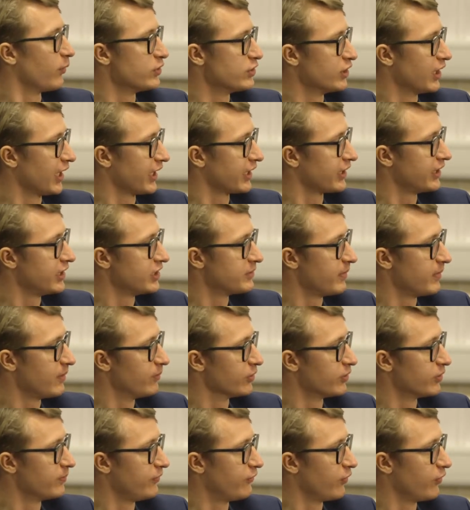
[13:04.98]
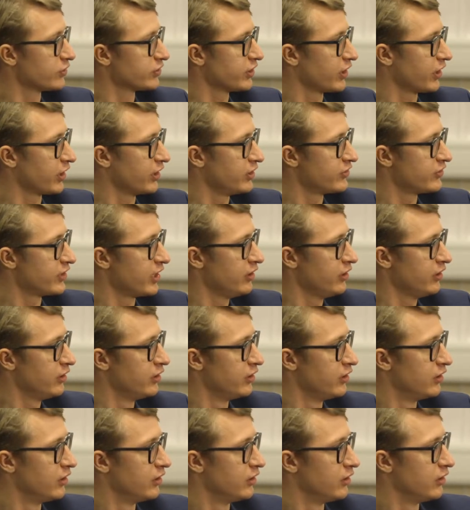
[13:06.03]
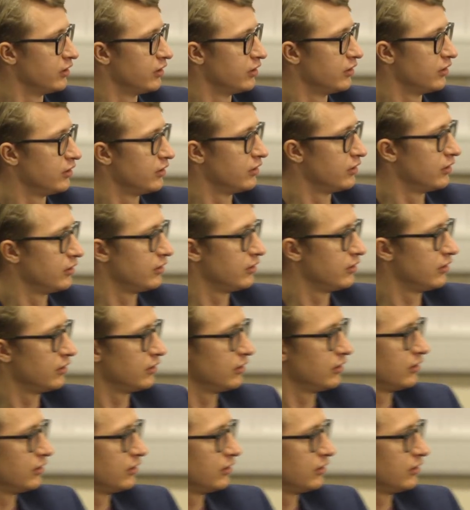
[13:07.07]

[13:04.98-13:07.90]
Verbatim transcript: would you like these people to be focusing on instead? Yeah, um, so I